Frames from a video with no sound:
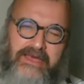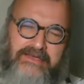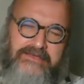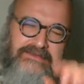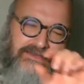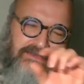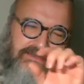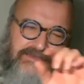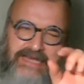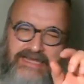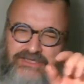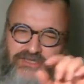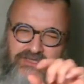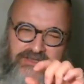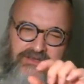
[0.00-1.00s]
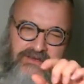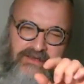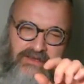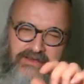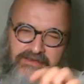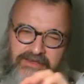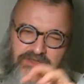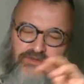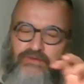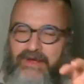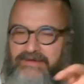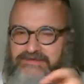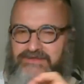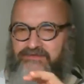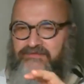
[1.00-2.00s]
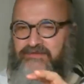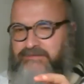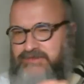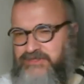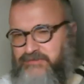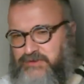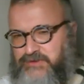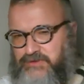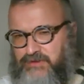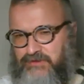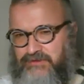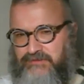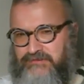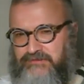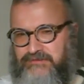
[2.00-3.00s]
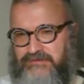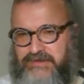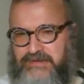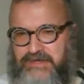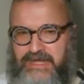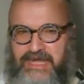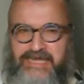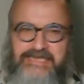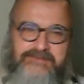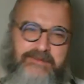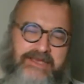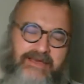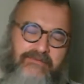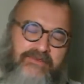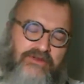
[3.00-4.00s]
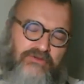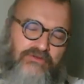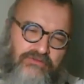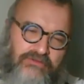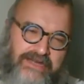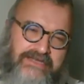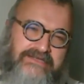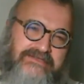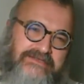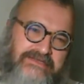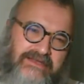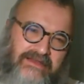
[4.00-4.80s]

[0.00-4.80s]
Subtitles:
And it's this tension that drives the famous musical and has become the great